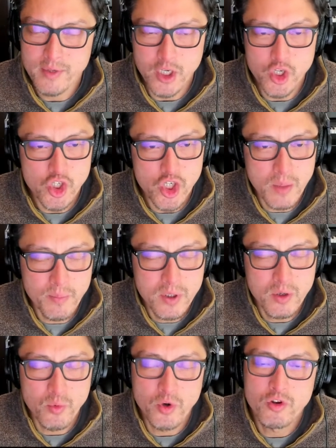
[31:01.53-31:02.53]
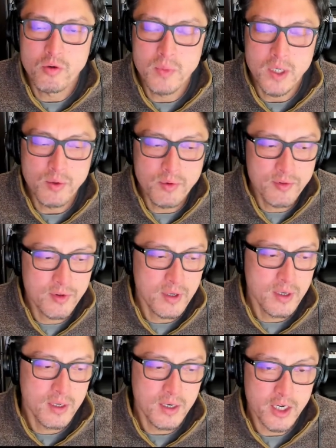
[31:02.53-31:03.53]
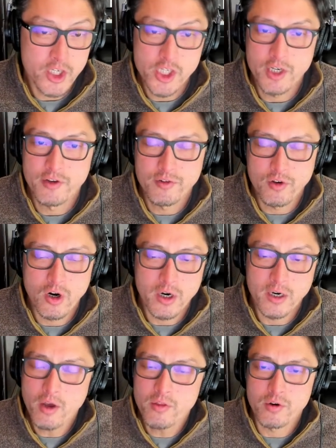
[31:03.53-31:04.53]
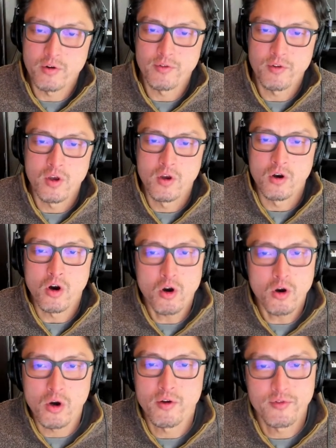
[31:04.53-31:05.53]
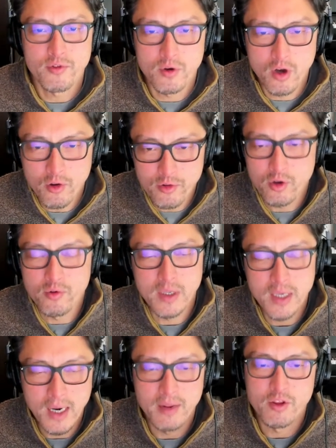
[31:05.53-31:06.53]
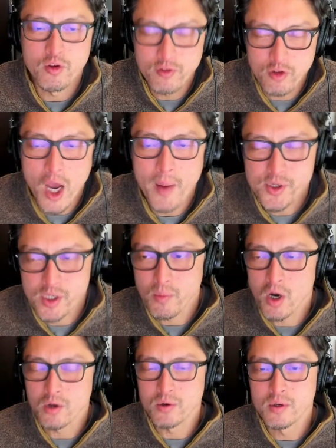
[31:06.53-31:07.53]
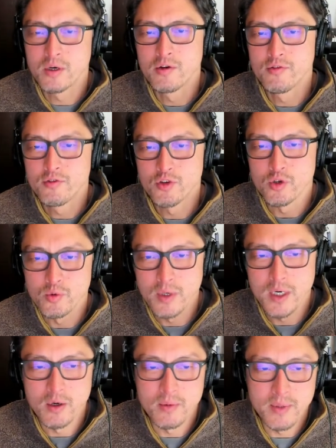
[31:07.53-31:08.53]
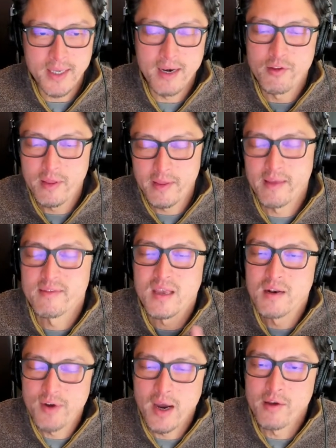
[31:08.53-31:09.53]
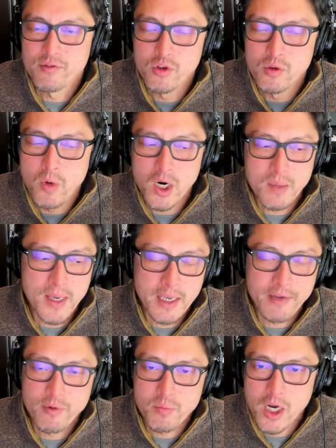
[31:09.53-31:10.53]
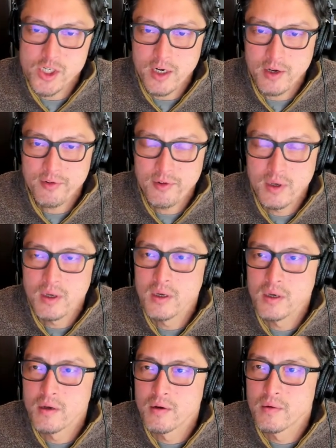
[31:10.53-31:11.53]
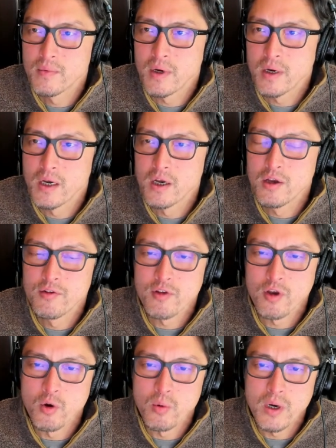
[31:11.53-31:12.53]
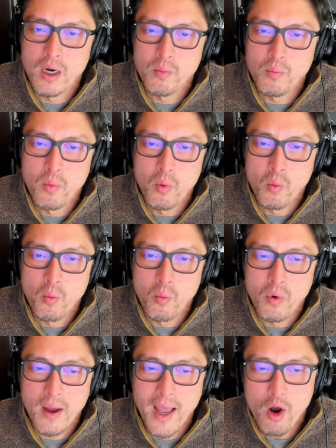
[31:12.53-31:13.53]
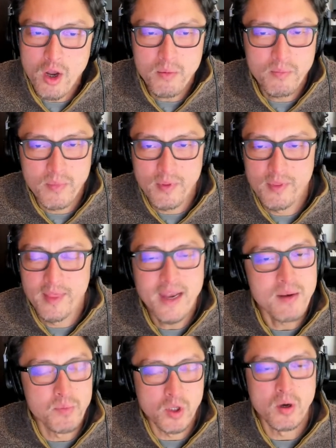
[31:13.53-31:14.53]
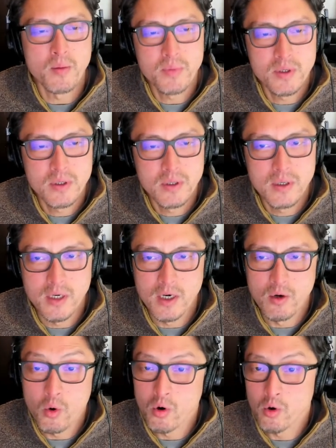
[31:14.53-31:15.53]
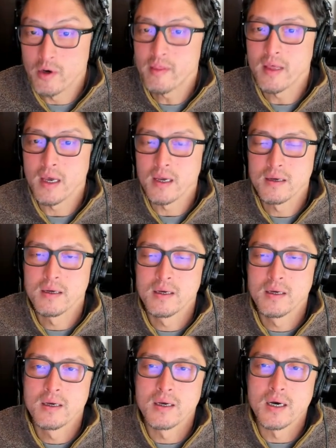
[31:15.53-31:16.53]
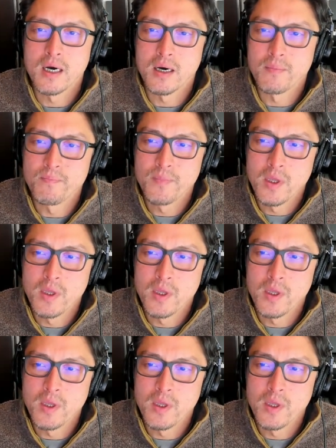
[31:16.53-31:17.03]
like Jump, Wintermute, GSR, and others all also kind of use this option model to get incentivized to do market making for projects. So how come they didn't blow up, or did they? I